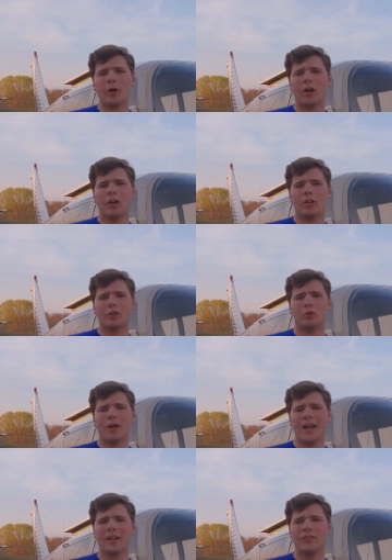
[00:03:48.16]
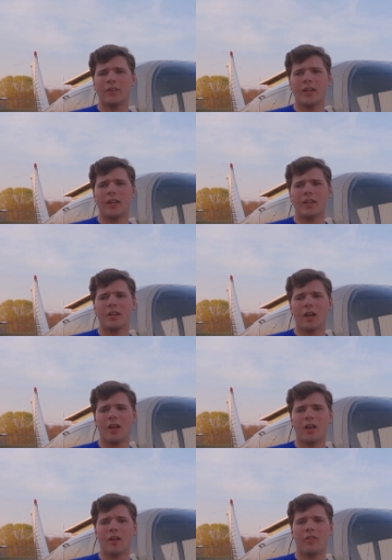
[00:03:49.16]
spar cracks in
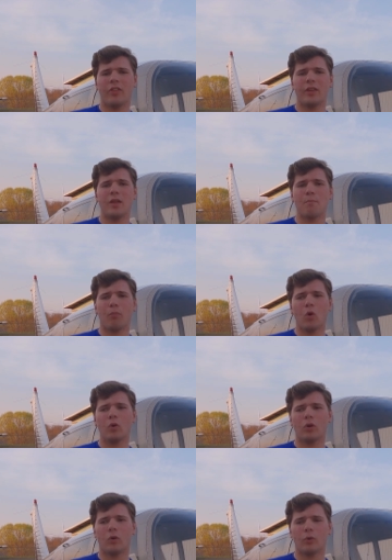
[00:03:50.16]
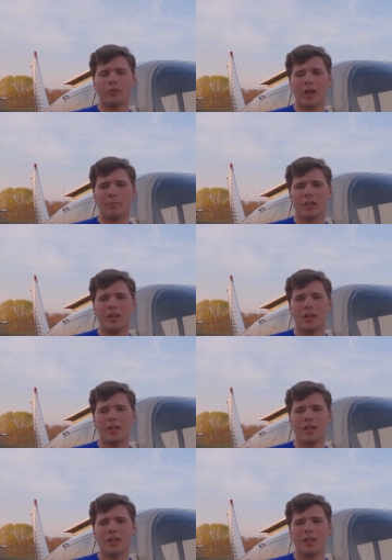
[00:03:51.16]
the bolt holes, I